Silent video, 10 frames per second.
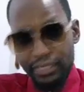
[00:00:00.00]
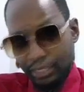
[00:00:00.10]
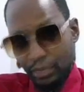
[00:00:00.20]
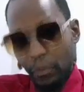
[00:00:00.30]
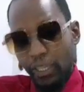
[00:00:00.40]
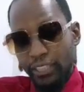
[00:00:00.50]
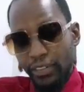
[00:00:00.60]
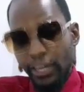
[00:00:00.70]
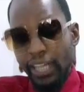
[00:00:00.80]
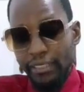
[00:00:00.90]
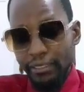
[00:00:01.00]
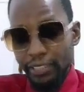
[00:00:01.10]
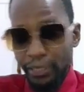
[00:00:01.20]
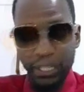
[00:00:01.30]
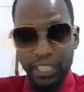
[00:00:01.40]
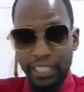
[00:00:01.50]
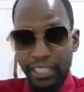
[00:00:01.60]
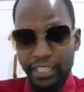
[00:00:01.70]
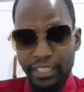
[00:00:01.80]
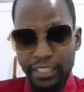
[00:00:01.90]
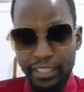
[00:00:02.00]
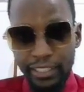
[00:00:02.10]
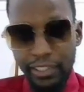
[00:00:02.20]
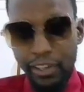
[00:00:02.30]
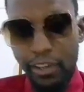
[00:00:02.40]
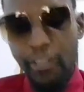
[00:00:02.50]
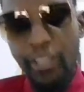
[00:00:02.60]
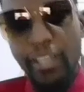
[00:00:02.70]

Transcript: It works relatively quickly, you know.